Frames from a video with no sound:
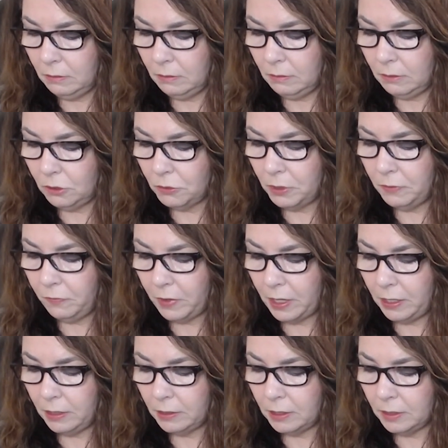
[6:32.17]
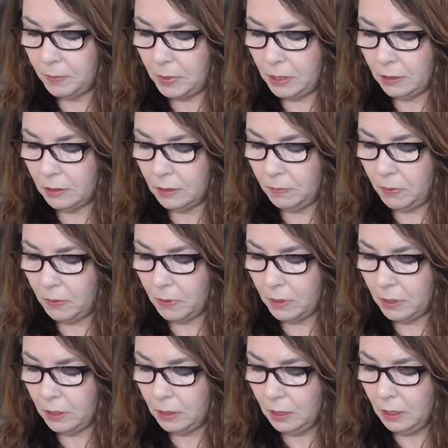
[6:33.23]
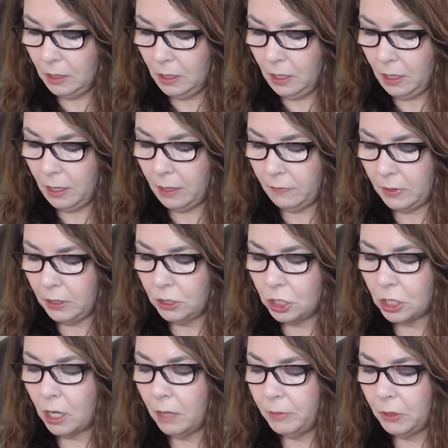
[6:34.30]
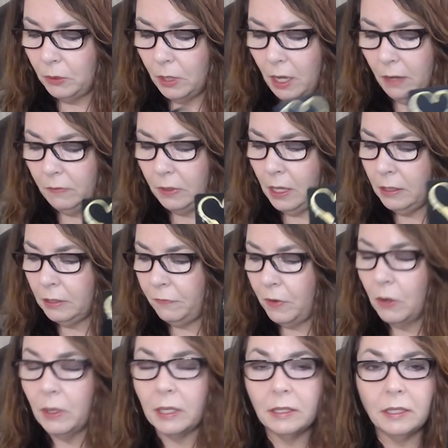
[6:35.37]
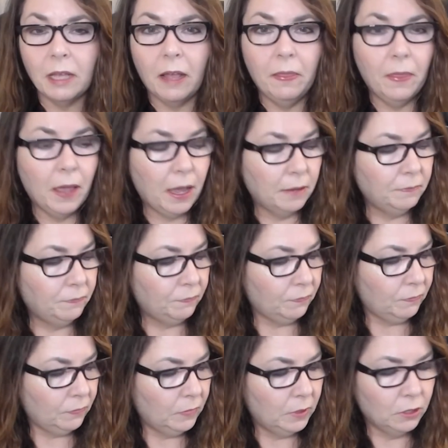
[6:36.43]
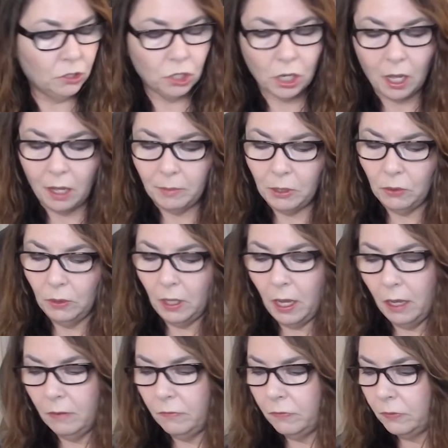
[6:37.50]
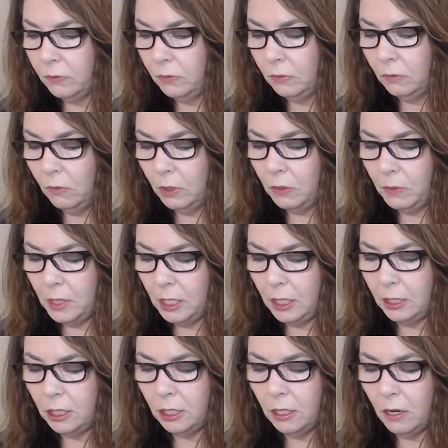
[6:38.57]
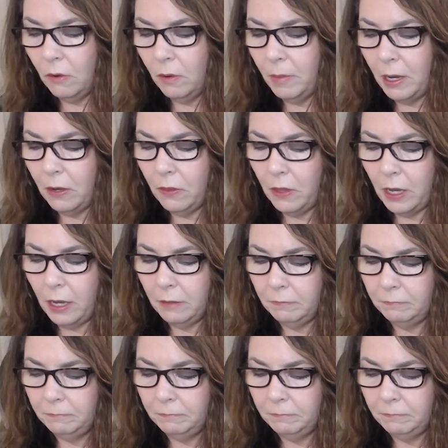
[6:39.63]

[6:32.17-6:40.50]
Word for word: Joint finances being supported having a job you love. Let's focus on that. The job you love. What do we need to know about that